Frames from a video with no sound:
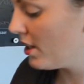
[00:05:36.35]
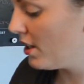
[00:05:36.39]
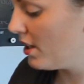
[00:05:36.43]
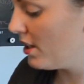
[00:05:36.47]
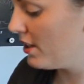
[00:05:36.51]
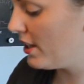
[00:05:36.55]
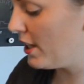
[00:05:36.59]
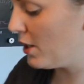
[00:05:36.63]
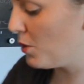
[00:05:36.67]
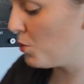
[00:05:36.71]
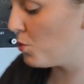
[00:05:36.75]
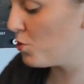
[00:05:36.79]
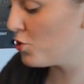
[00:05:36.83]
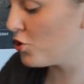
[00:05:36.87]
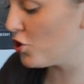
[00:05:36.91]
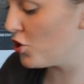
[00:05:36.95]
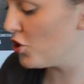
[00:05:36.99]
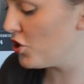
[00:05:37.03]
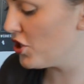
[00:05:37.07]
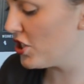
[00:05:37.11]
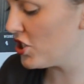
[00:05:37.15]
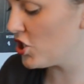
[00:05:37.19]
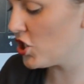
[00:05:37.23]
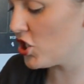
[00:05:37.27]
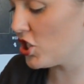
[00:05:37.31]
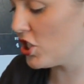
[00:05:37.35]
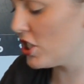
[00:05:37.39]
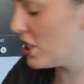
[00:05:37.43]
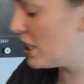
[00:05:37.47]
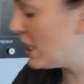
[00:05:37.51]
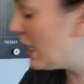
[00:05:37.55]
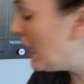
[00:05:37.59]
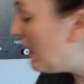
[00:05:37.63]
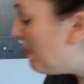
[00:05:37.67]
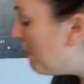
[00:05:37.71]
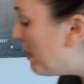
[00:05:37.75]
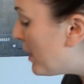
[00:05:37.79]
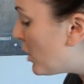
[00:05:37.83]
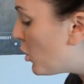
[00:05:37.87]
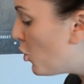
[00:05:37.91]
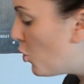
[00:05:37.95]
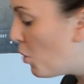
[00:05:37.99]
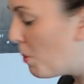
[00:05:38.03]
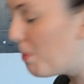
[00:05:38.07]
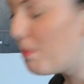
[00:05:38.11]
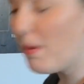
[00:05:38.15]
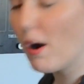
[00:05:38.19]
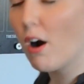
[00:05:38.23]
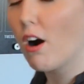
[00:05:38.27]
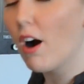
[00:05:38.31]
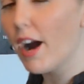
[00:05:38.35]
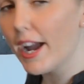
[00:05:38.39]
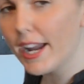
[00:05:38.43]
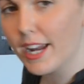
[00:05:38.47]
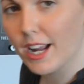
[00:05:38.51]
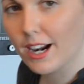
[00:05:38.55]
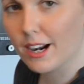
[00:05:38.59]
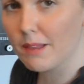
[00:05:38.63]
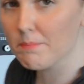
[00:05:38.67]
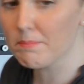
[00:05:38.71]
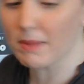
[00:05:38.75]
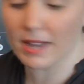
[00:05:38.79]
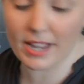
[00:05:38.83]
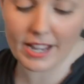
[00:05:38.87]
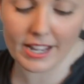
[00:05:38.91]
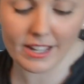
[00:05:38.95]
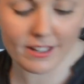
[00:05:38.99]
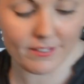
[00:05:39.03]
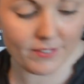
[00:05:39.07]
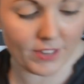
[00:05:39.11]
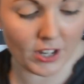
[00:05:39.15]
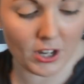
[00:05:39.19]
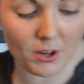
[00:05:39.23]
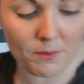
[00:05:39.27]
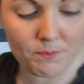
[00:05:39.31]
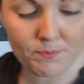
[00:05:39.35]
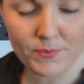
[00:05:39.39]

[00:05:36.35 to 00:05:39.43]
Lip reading: that it will do the typical pikelet behaviour,